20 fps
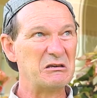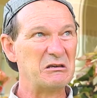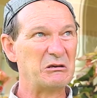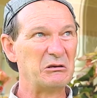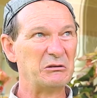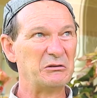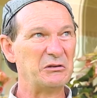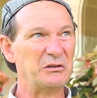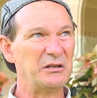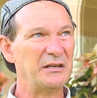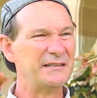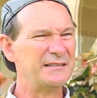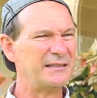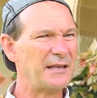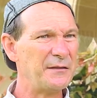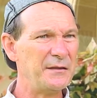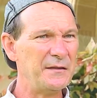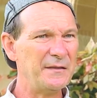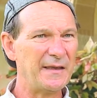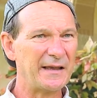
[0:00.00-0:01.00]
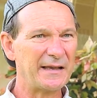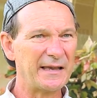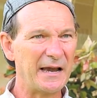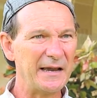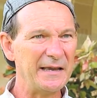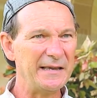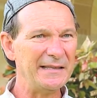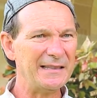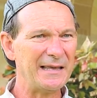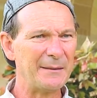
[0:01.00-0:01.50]
because something that
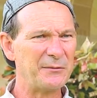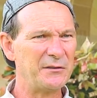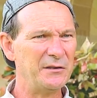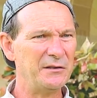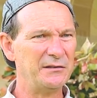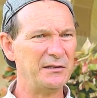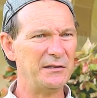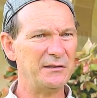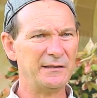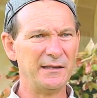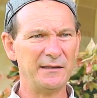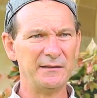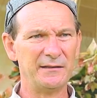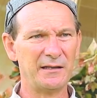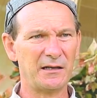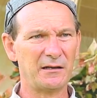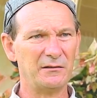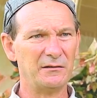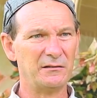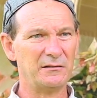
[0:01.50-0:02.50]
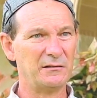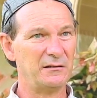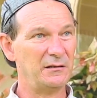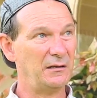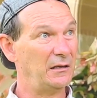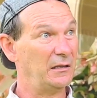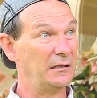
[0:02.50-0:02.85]
can heat up things in 10 seconds,